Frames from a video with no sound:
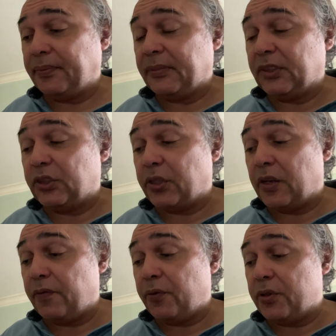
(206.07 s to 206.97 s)

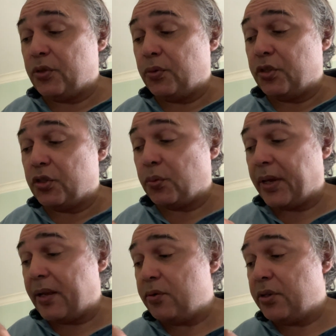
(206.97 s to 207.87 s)
circumference, which is
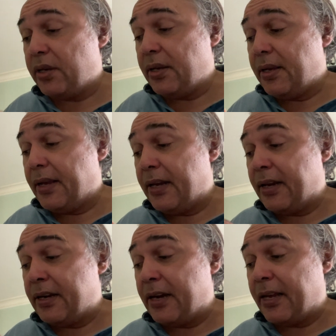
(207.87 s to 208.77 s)
around,
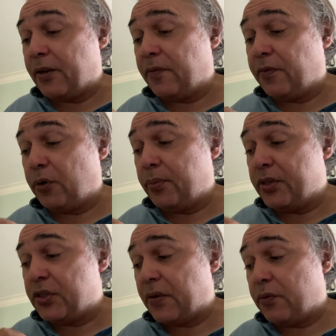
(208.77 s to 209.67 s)
and I confirmed
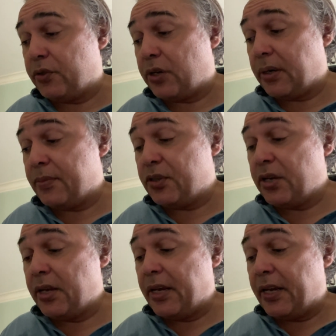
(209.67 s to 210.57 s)
this several times,
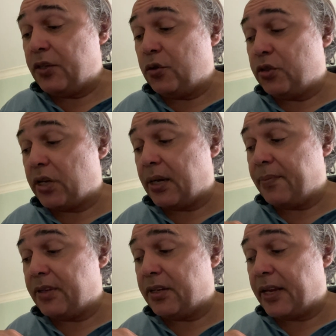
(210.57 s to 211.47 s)
is you time
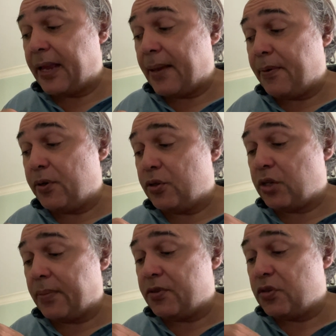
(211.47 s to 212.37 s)
the diameter
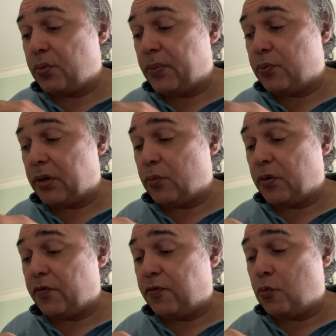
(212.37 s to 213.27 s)
times
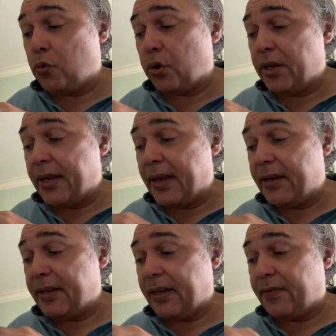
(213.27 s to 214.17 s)
3.14, and
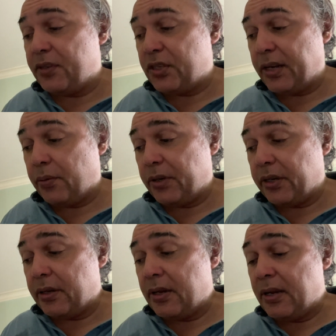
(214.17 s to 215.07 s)
you get this area.
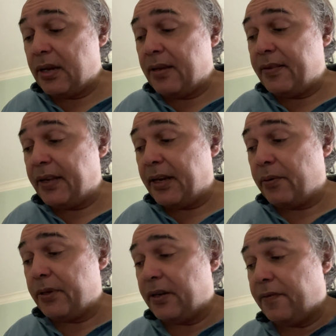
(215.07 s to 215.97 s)
The
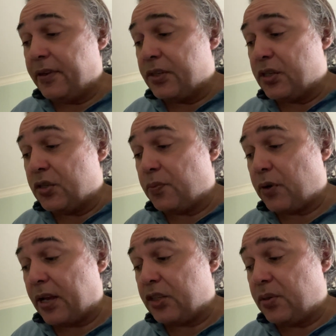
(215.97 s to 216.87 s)
area of this is
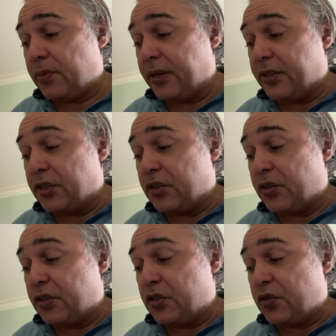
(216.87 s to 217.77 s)
approximately, since
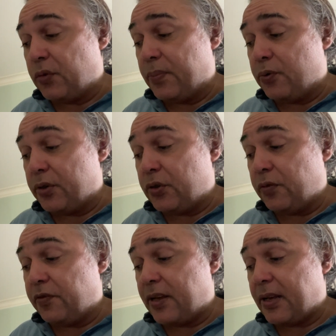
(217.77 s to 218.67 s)
this is
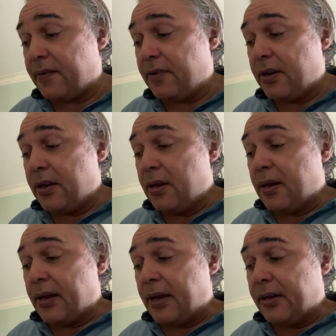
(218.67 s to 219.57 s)
3.25,
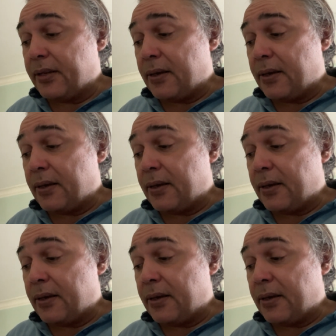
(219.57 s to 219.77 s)
and